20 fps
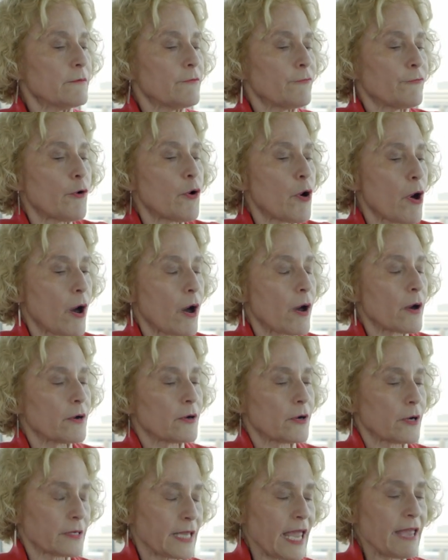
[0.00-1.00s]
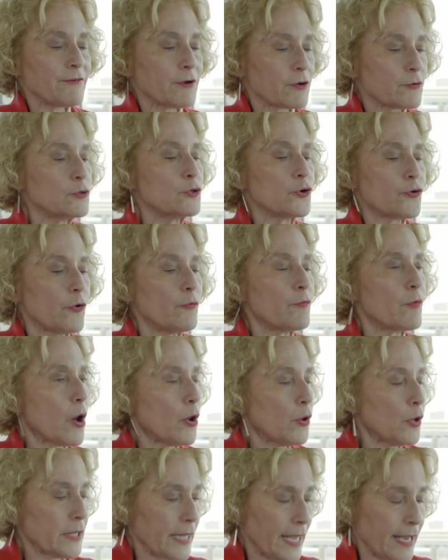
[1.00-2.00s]
for, or gave a crucial
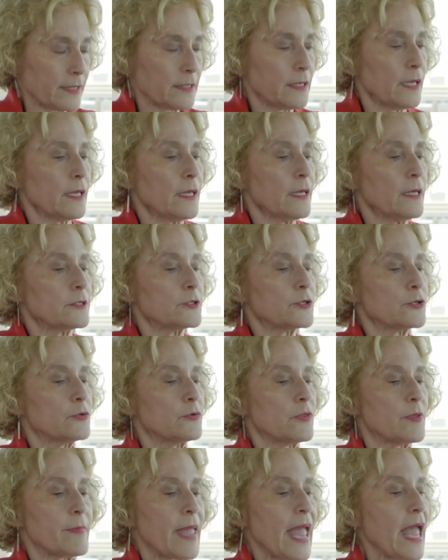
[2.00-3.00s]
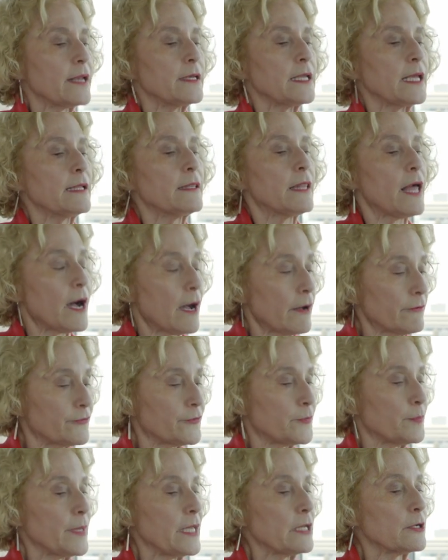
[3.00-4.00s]
role in, to the man he
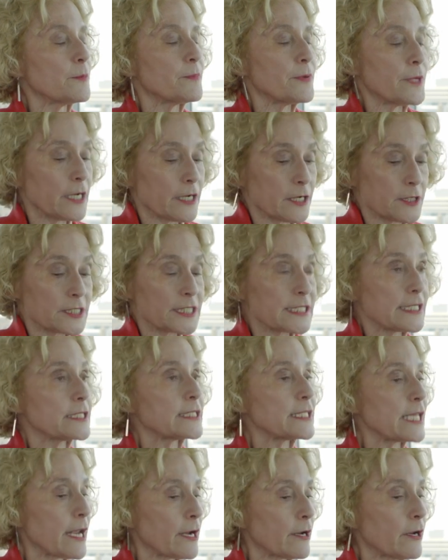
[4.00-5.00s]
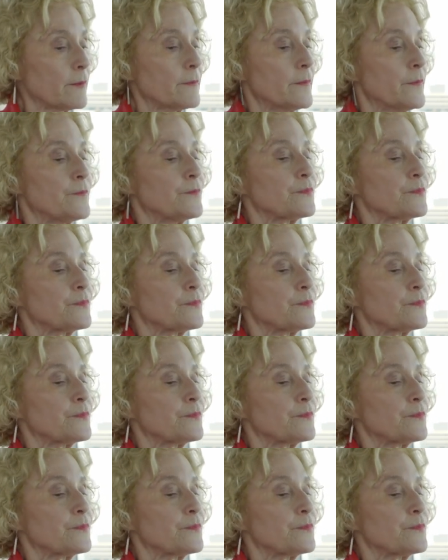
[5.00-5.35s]
loved, Peter Pears, the singer.